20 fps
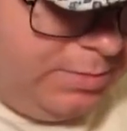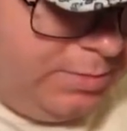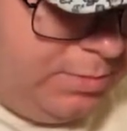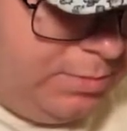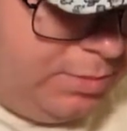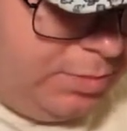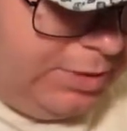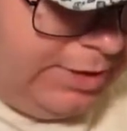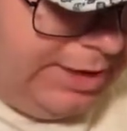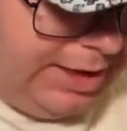
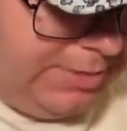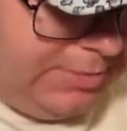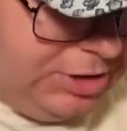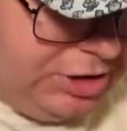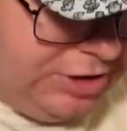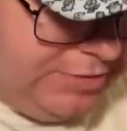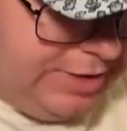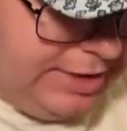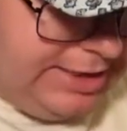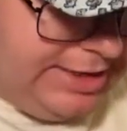Boy, how
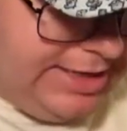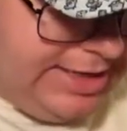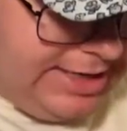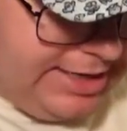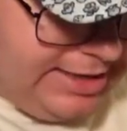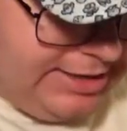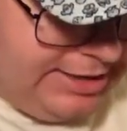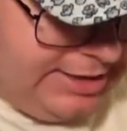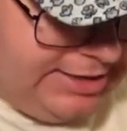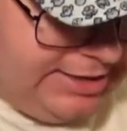much of a
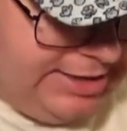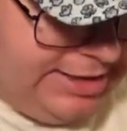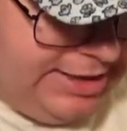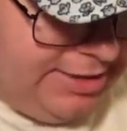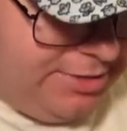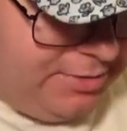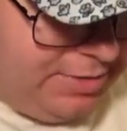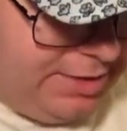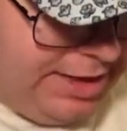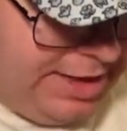kick in the
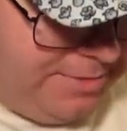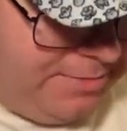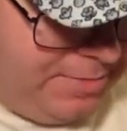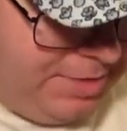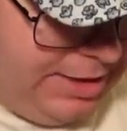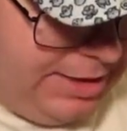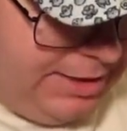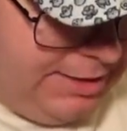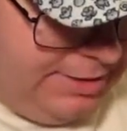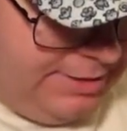teeth would that
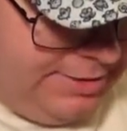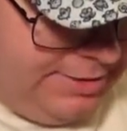be